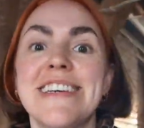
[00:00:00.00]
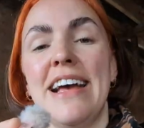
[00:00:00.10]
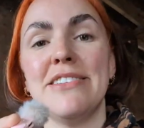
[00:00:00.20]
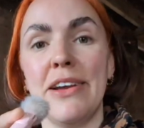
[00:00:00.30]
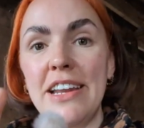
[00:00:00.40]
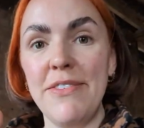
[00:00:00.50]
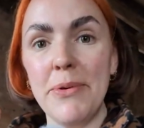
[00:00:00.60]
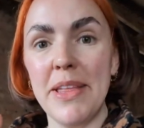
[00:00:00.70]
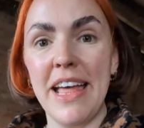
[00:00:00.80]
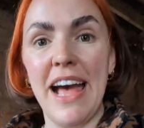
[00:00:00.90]
So I'm going to leave you
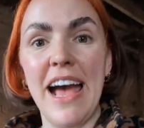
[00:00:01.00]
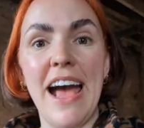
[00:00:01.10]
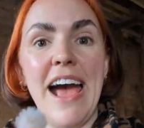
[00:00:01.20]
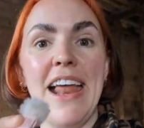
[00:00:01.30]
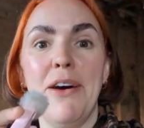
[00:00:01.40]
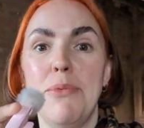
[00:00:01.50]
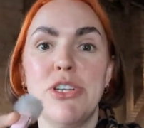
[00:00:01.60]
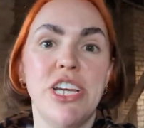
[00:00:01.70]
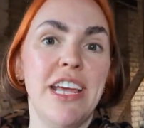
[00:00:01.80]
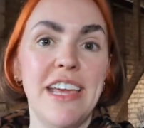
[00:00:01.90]
at that, and I will
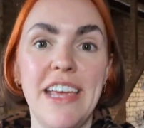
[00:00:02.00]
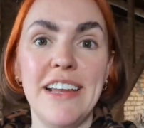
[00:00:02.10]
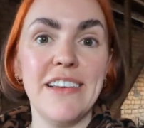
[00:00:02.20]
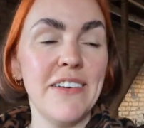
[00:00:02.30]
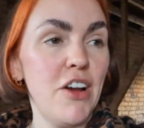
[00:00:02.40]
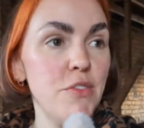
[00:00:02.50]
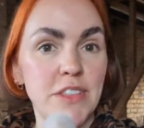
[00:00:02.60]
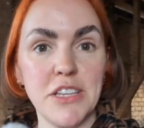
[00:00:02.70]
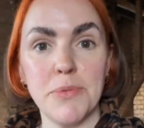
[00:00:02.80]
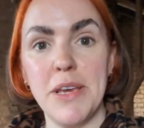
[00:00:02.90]
check in over
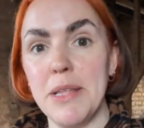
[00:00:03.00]
this week.